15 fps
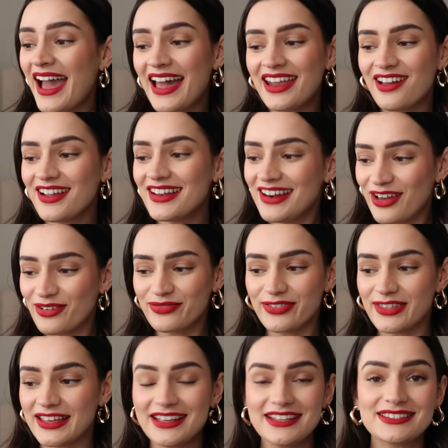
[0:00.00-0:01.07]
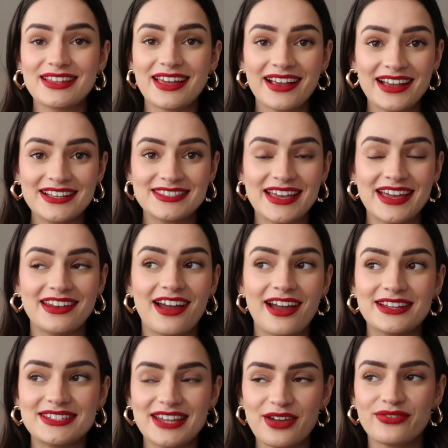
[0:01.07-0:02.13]
And I love these. Like I said,
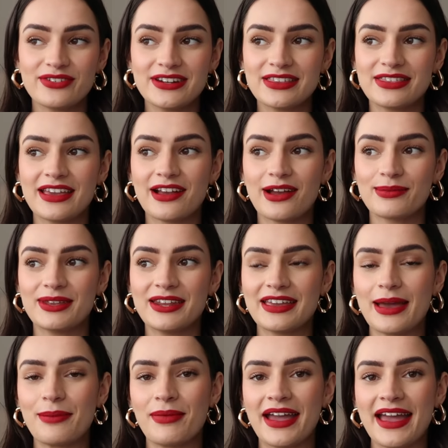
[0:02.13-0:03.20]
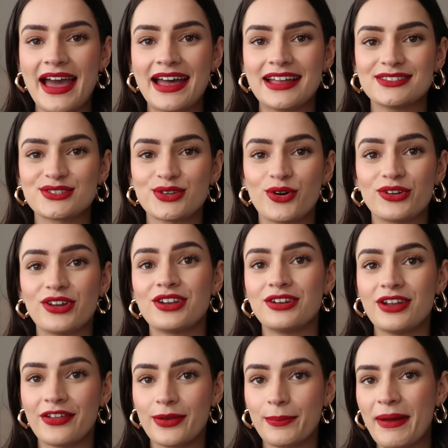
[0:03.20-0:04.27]
I definitely think I'm gonna get my hands on
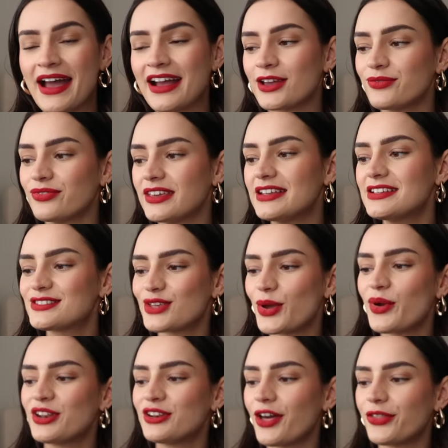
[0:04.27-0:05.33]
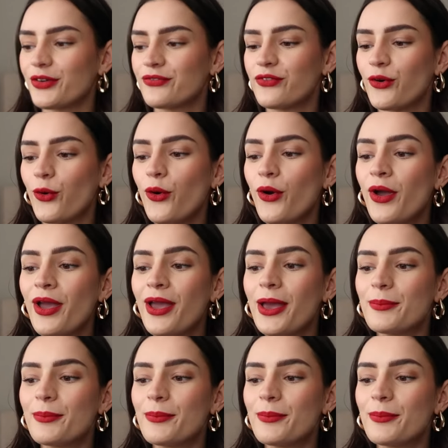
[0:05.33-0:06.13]
another pack of these, so another 4,